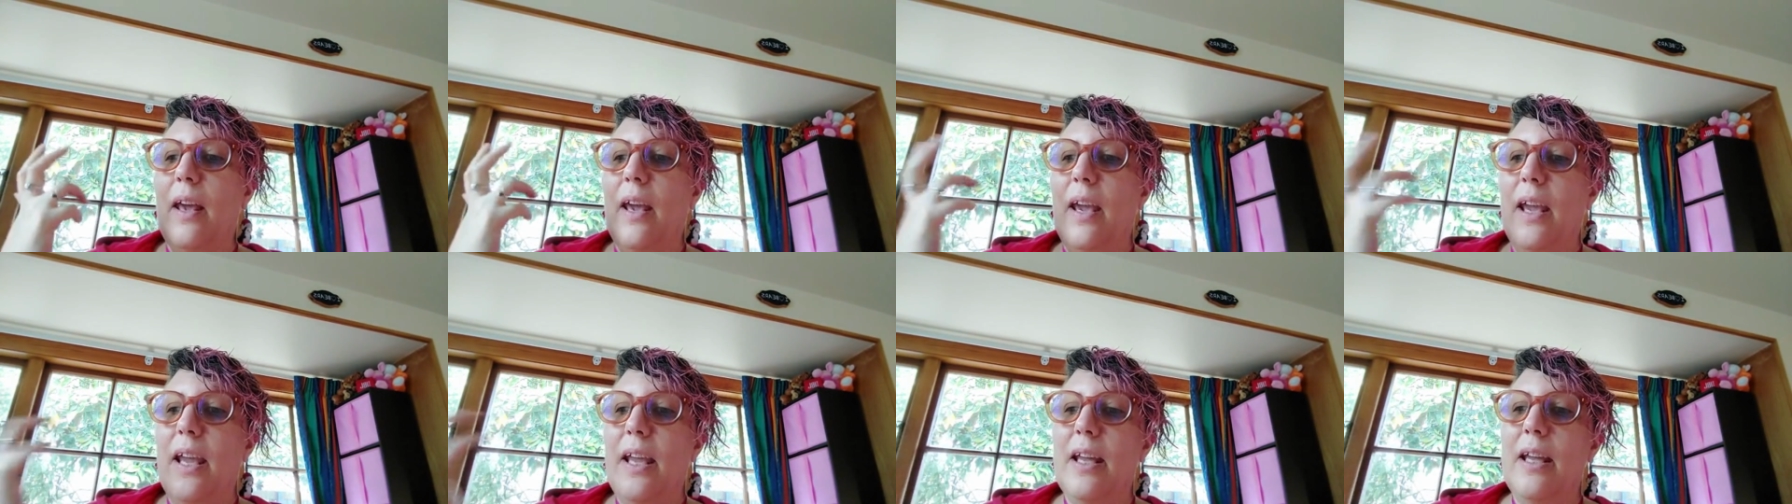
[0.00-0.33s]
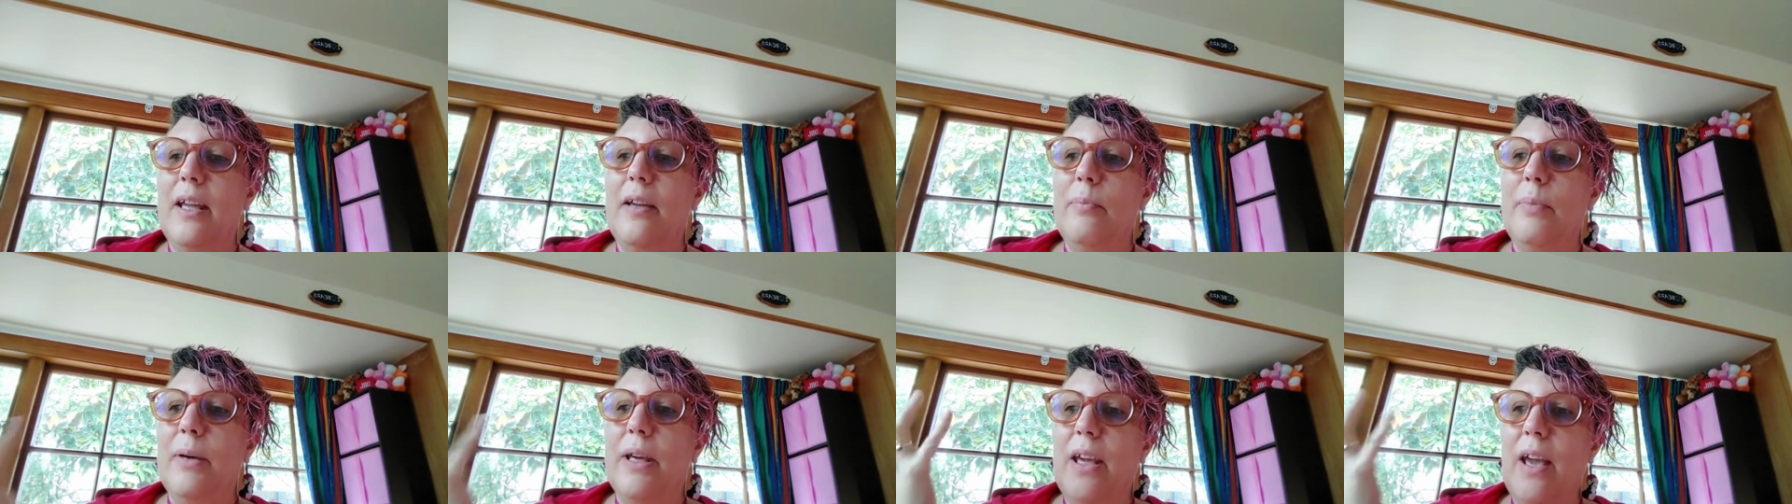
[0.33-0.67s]

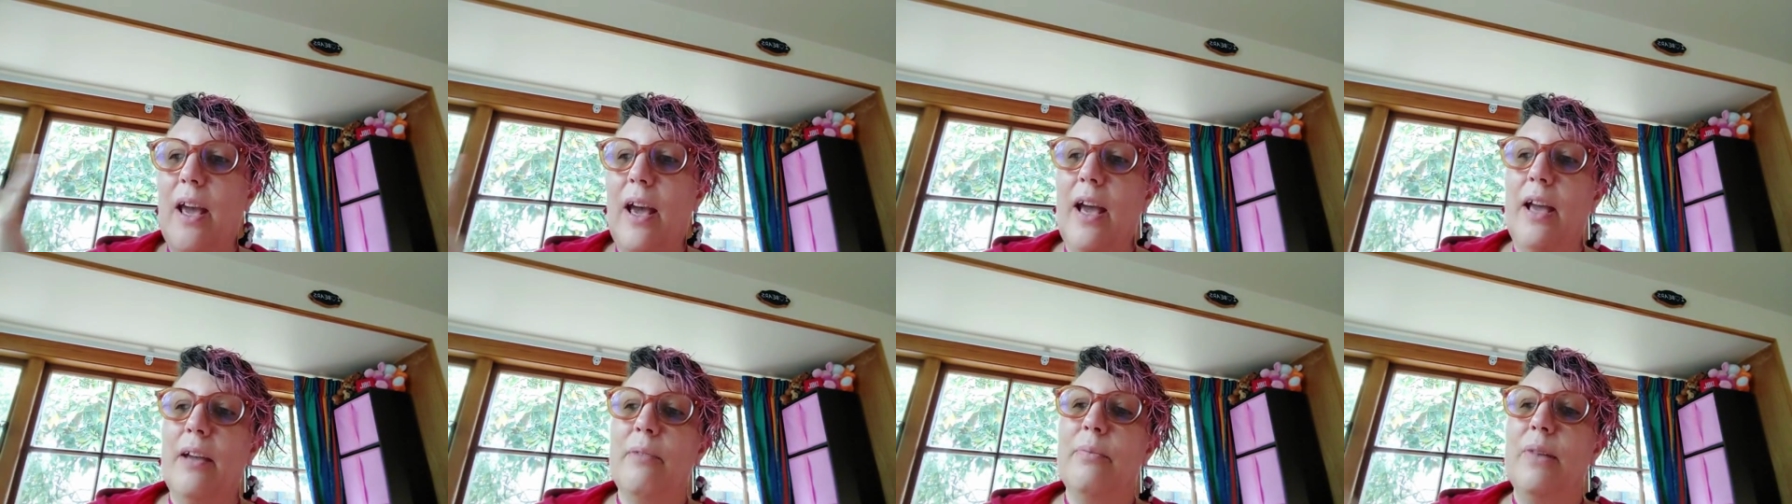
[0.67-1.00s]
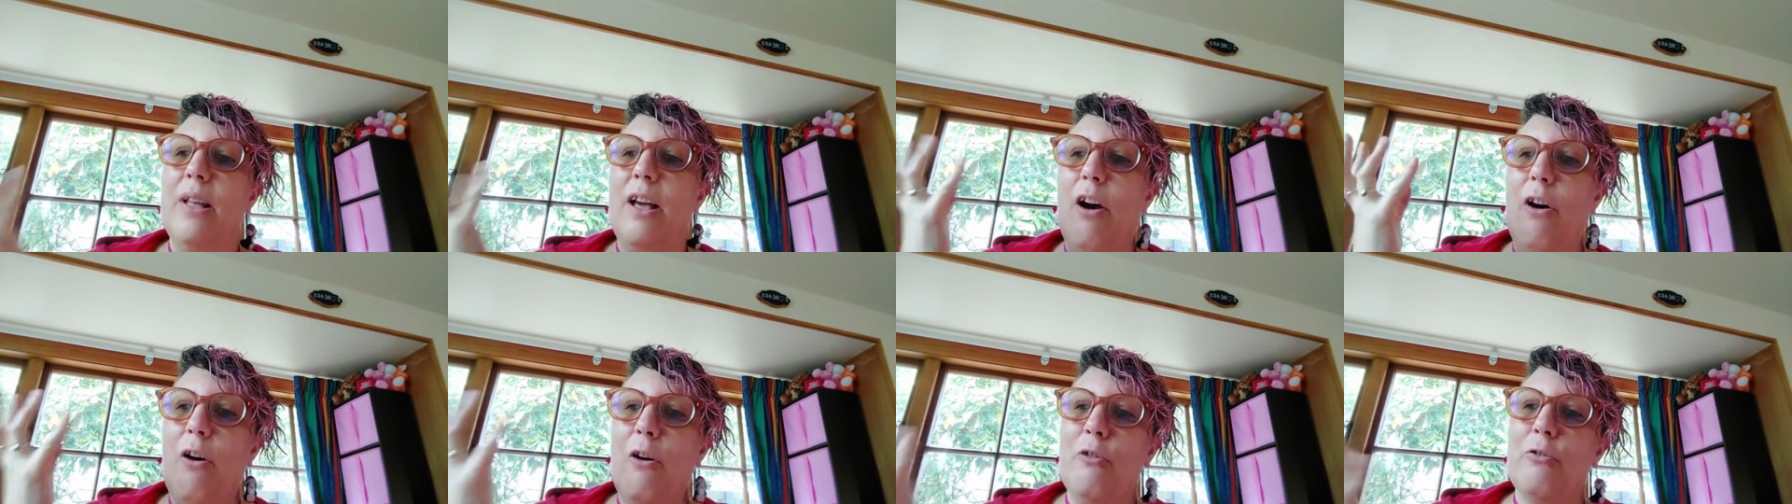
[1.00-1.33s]
He
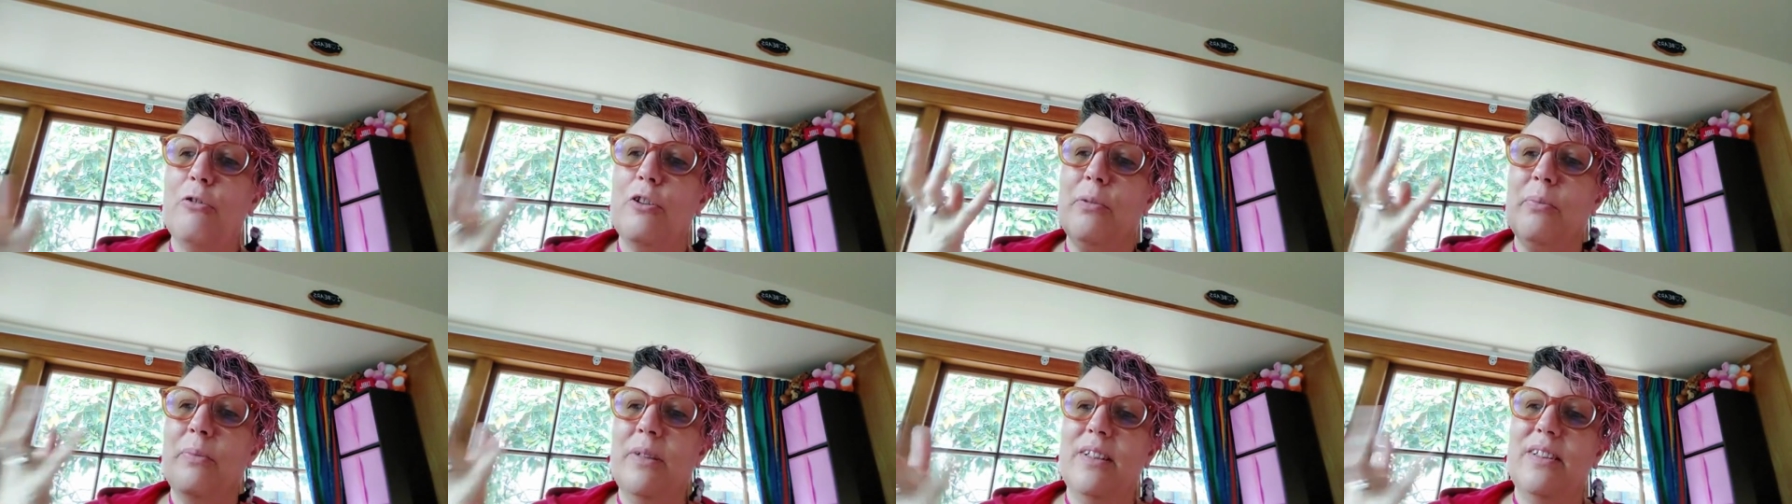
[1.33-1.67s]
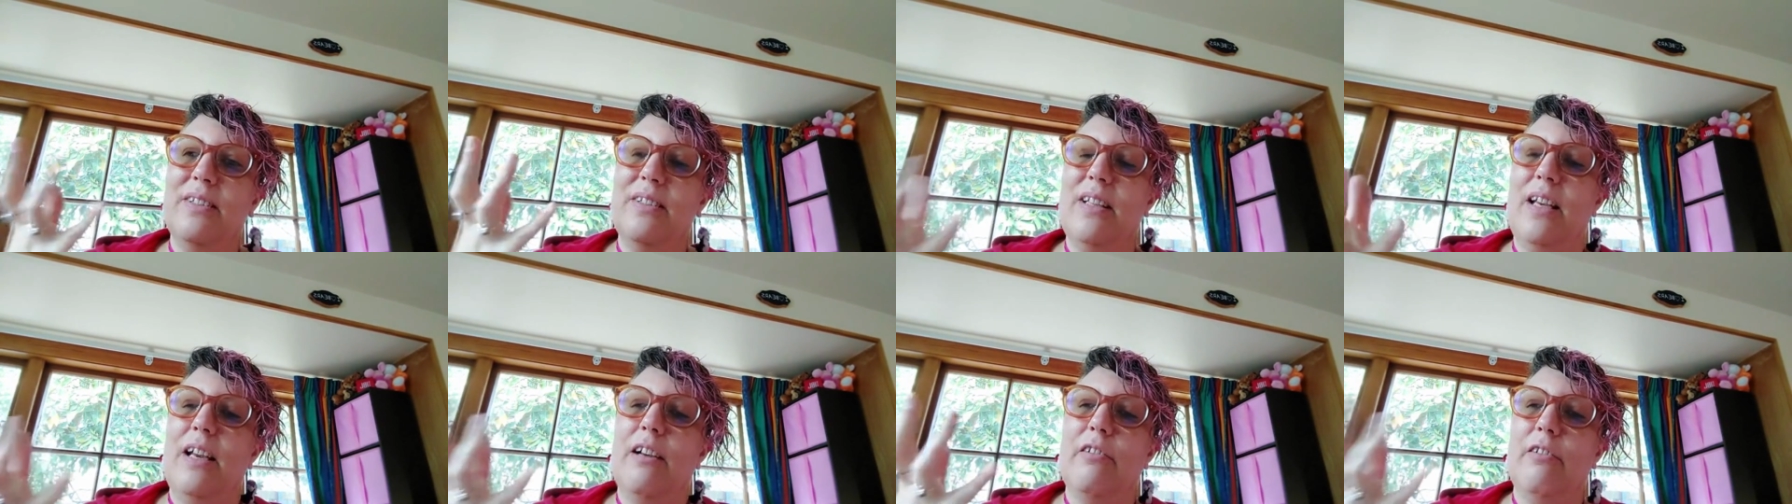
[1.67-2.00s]
became the
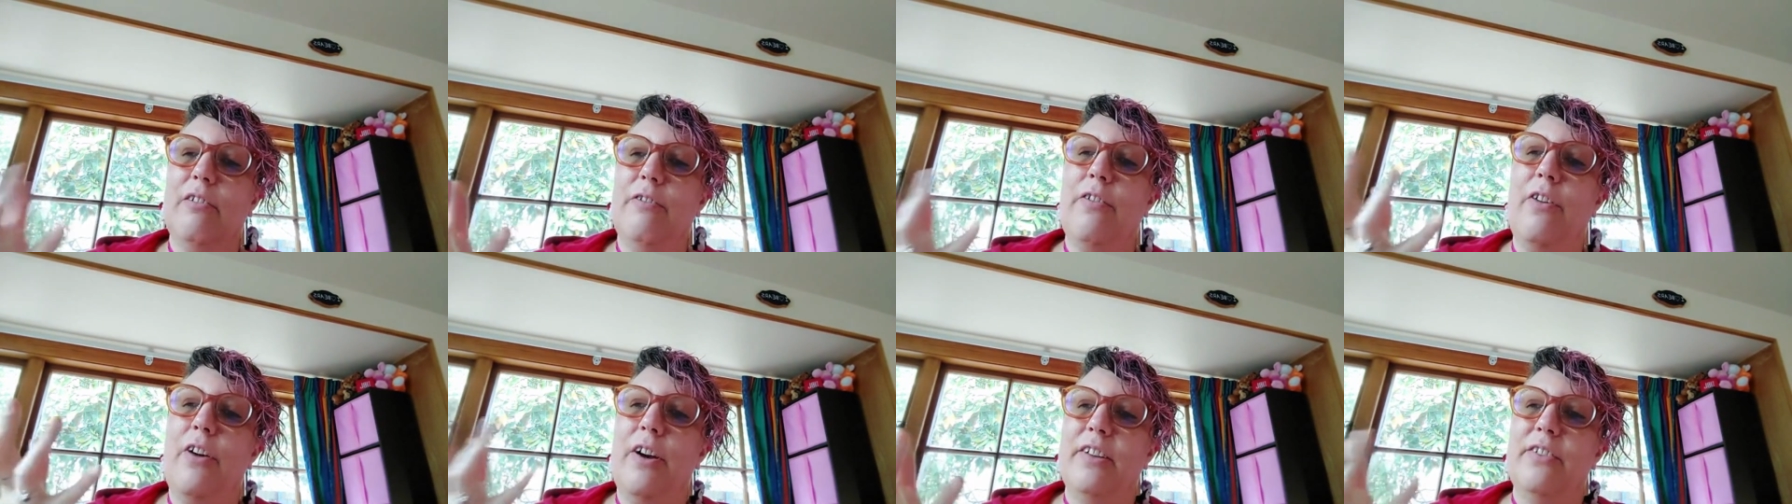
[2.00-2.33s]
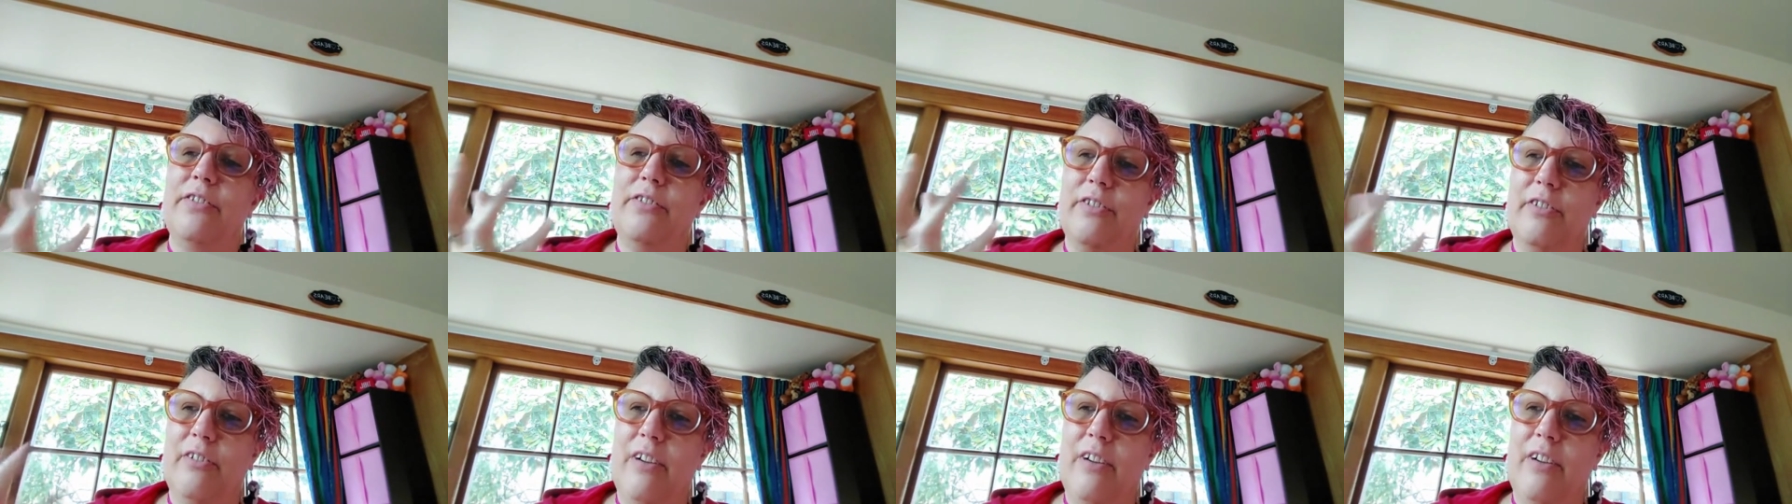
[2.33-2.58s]
ultimate sacrifice